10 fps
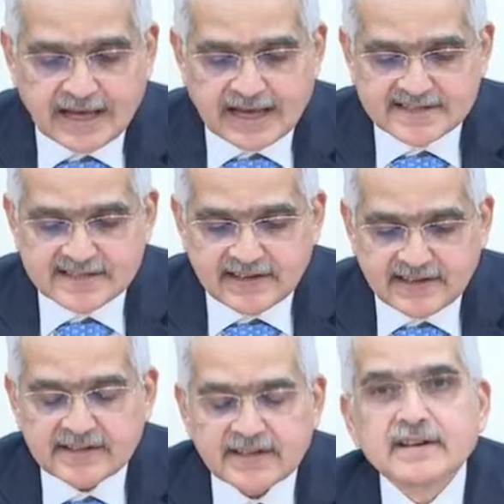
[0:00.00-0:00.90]

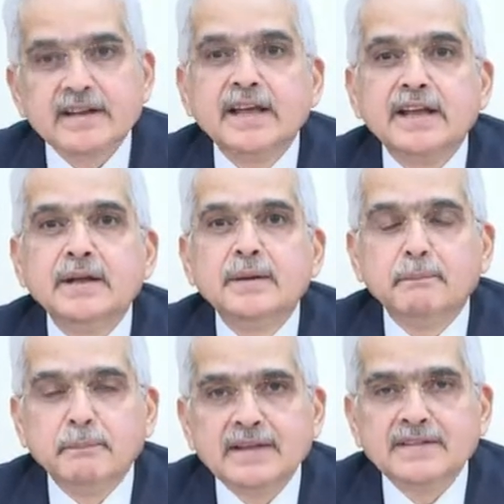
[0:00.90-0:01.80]
accelerated in
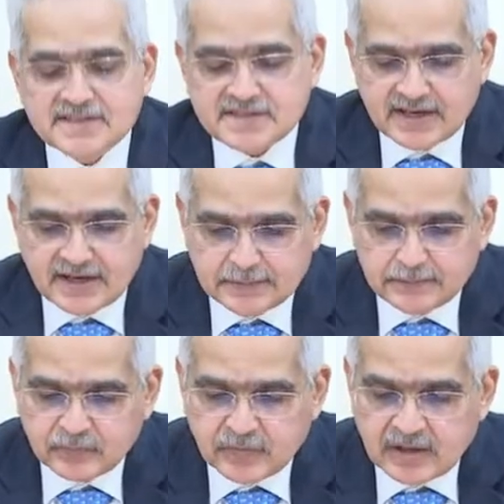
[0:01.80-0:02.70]
May this year.
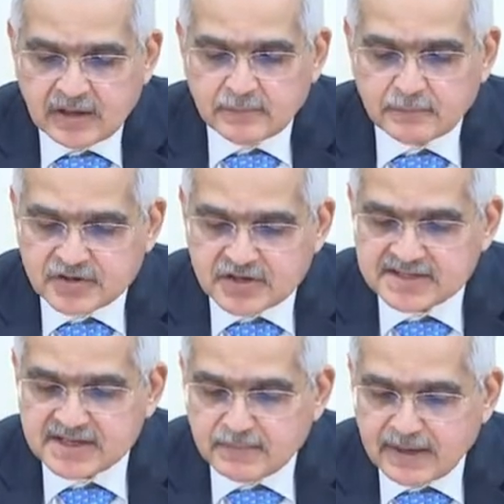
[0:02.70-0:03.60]

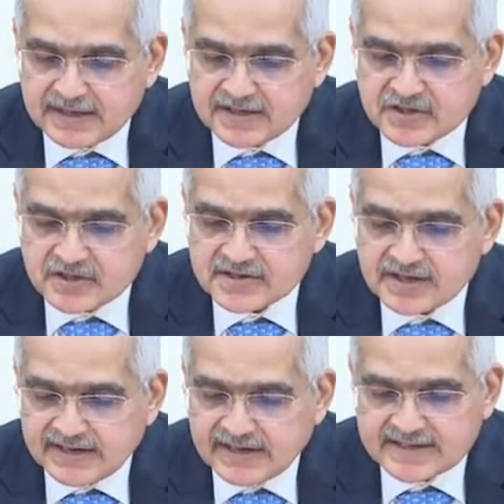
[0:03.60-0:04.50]
Purchasing Managers
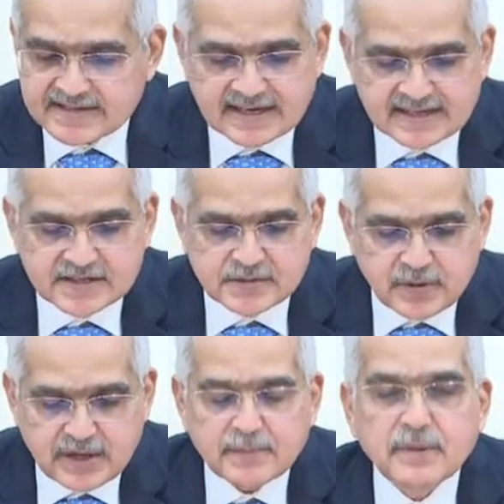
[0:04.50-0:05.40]
Index, that is
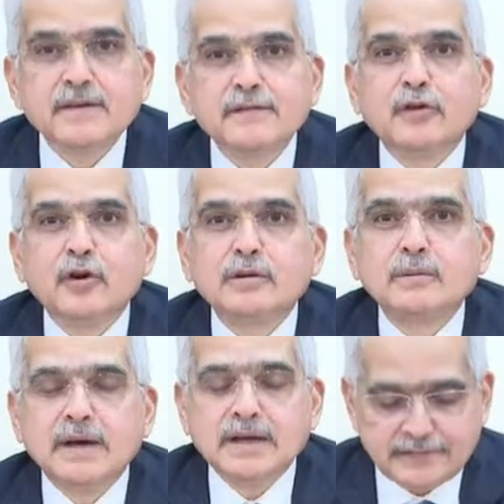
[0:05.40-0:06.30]
PMI for
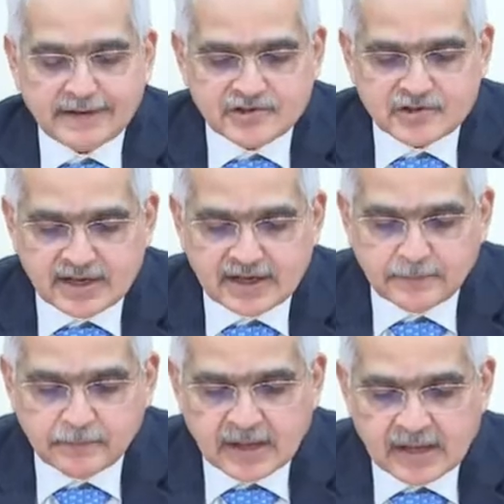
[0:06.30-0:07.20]
manufacturing,
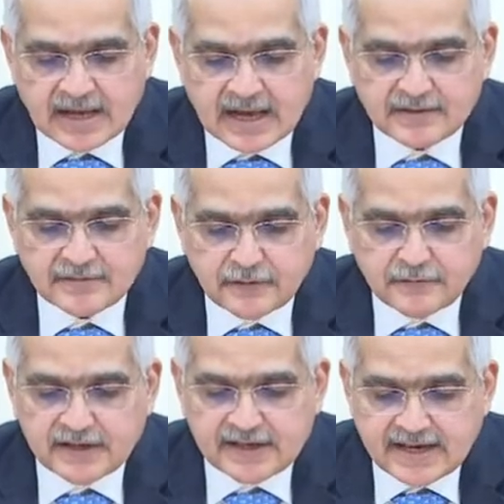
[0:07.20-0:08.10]
at
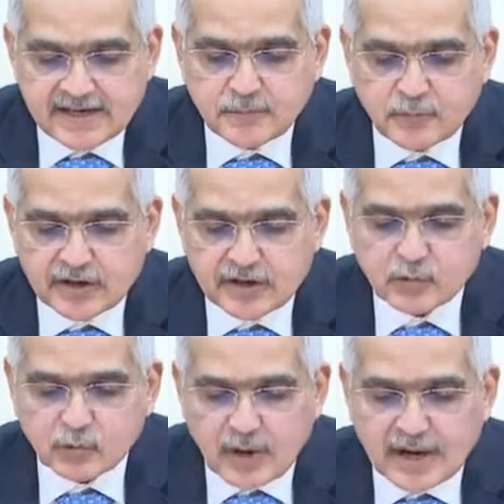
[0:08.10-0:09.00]

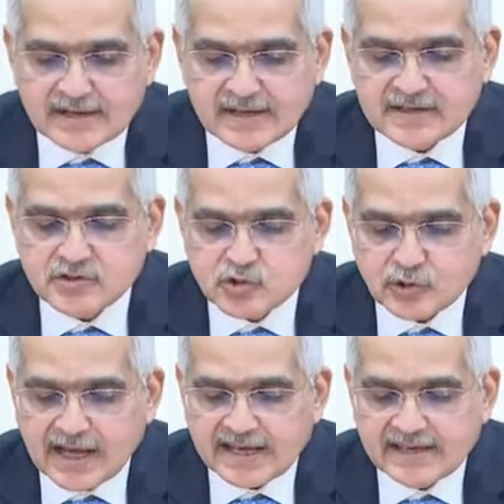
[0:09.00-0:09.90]
58.1 in
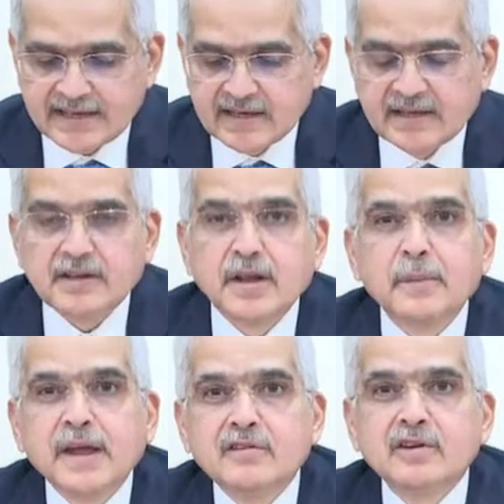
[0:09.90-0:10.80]
July
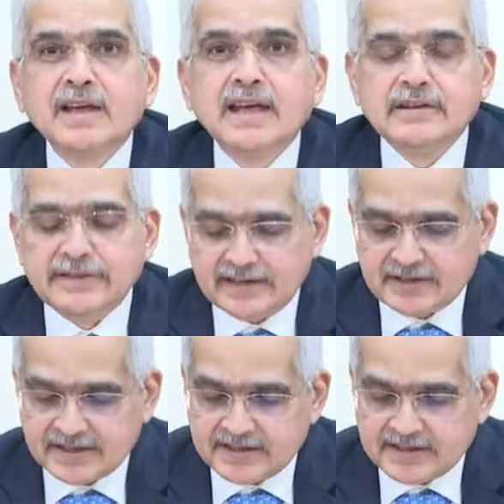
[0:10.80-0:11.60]
remained elevated.